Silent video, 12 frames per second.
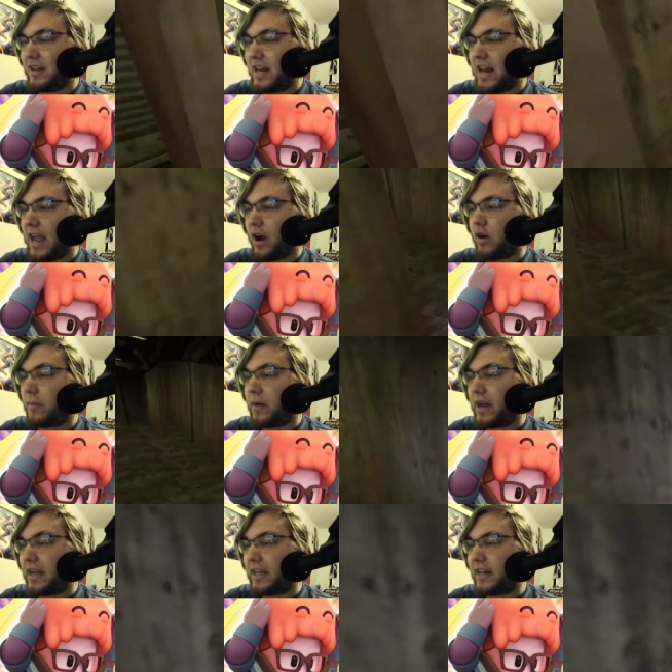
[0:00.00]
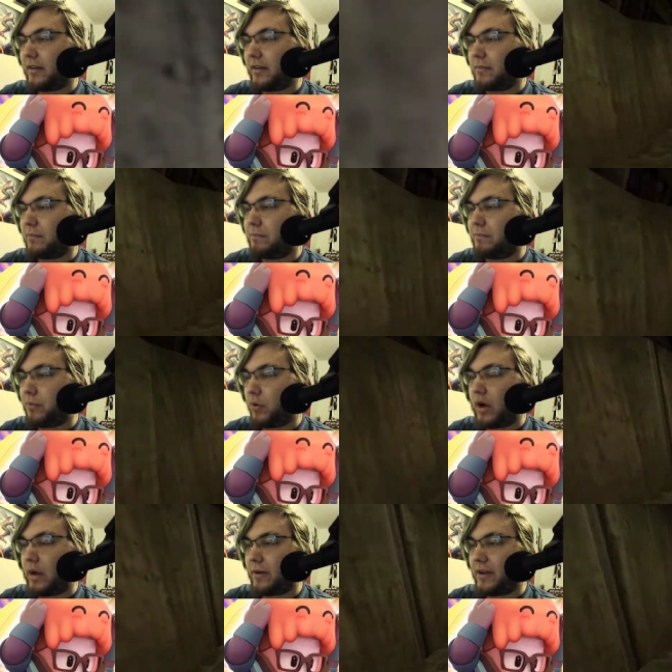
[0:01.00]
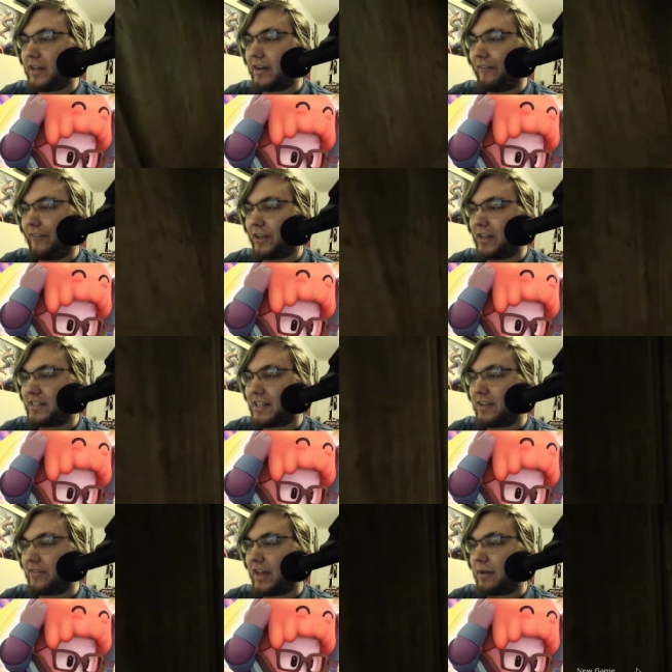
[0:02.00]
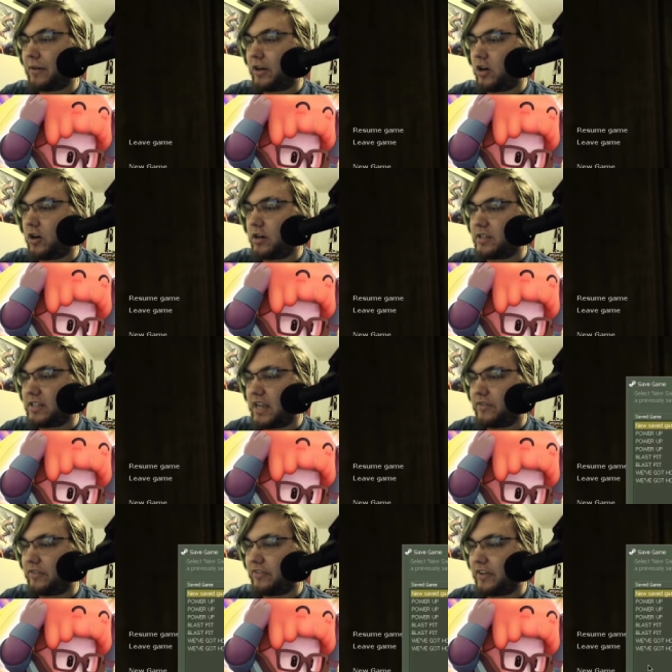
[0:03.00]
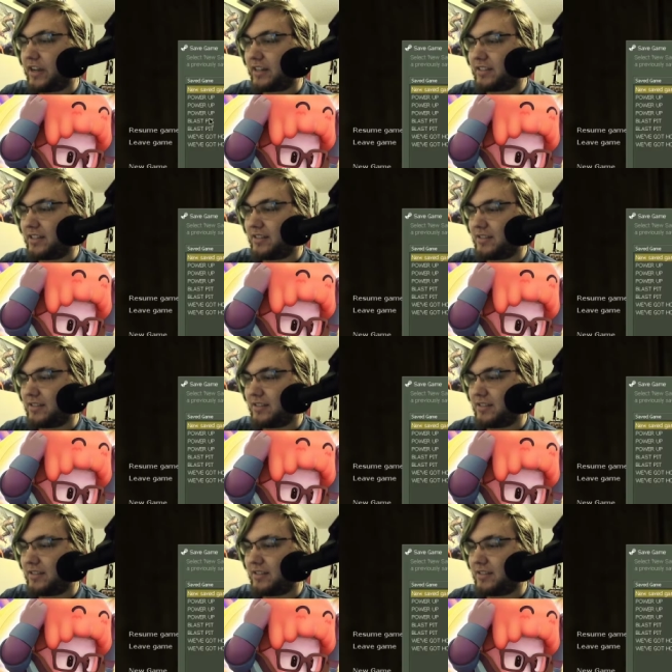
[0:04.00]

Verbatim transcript: Now am I gonna... Boy, am I gonna fucking save that. I'm gonna hard save, in fact.